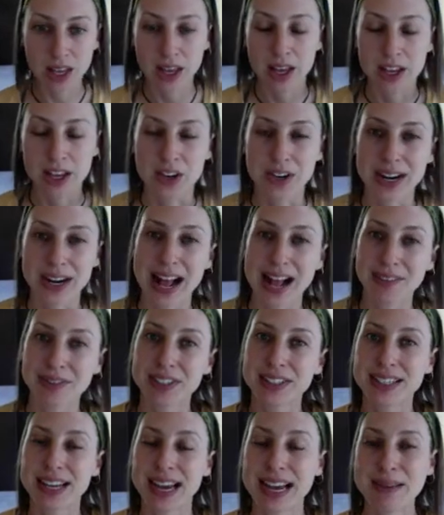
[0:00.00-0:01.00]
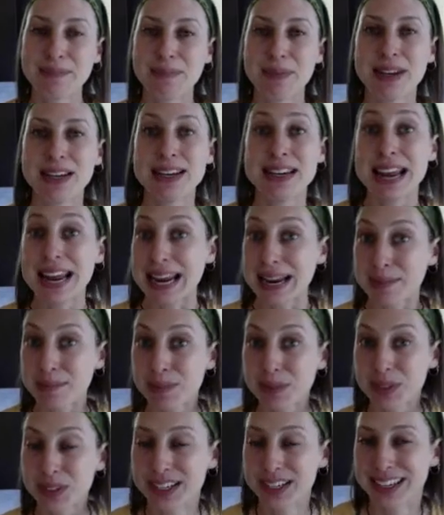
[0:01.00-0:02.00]
you're going to have to type in
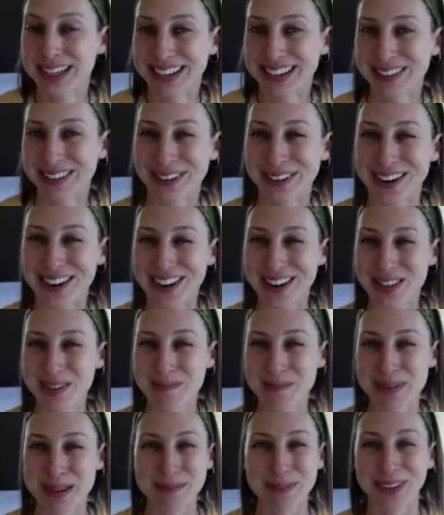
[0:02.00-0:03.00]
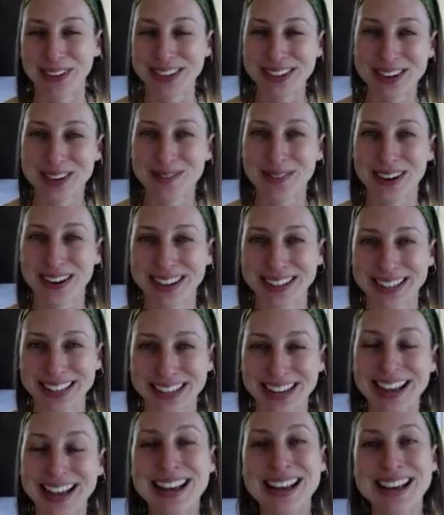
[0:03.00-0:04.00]
names for all the people in your
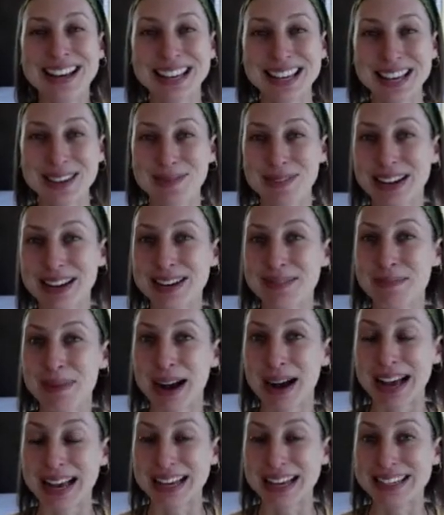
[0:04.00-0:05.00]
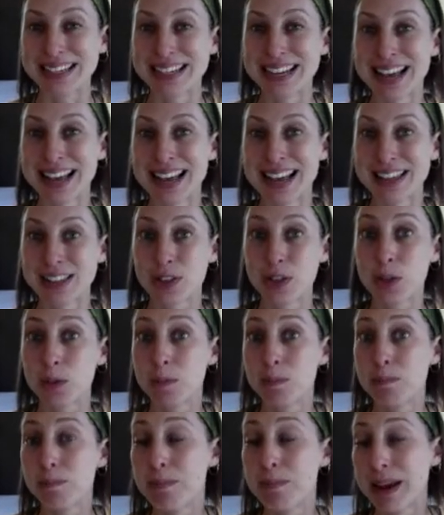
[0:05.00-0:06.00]
party, keeping in mind,
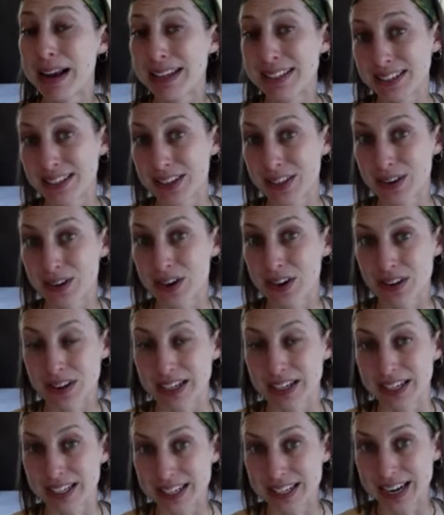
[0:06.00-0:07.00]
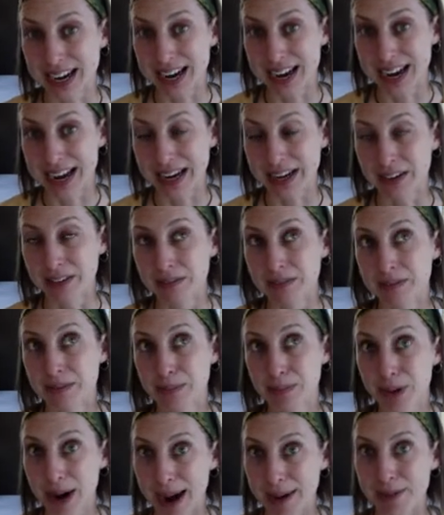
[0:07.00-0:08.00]
basically they're all going to die,
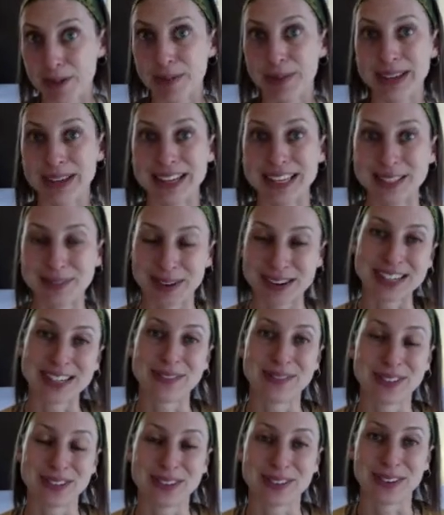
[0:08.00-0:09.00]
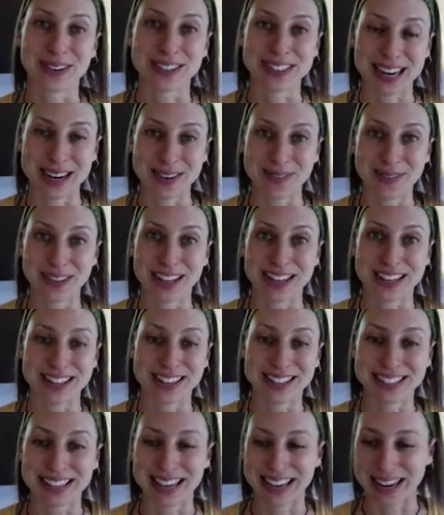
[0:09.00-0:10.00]
probably, especially if it's your first time playing
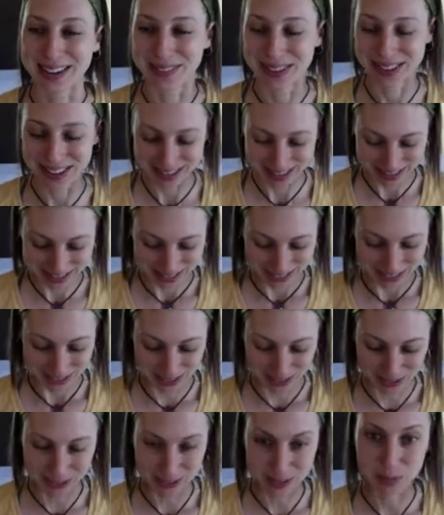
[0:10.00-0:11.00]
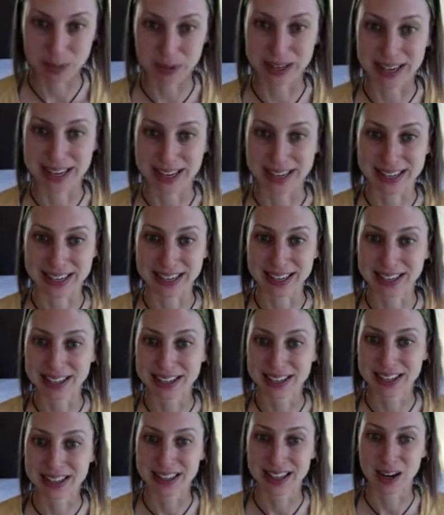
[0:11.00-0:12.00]
this game. So let's put in
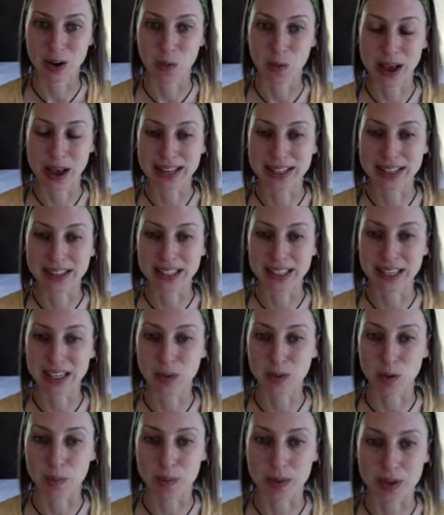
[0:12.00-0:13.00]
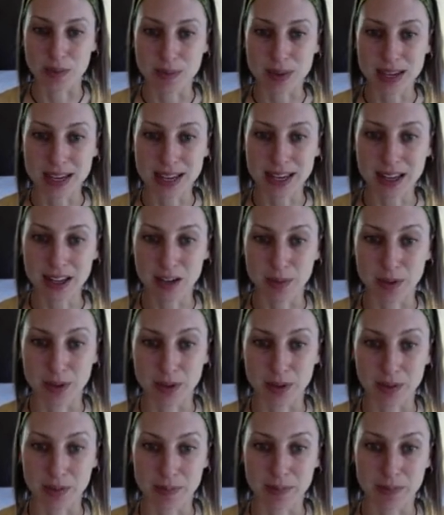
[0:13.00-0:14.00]
the wagon leader will be me,
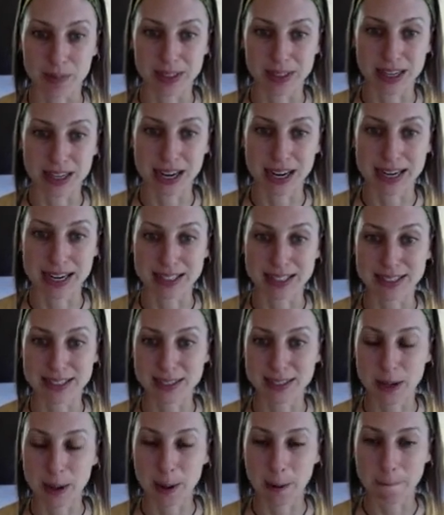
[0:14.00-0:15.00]
Ms. Ice.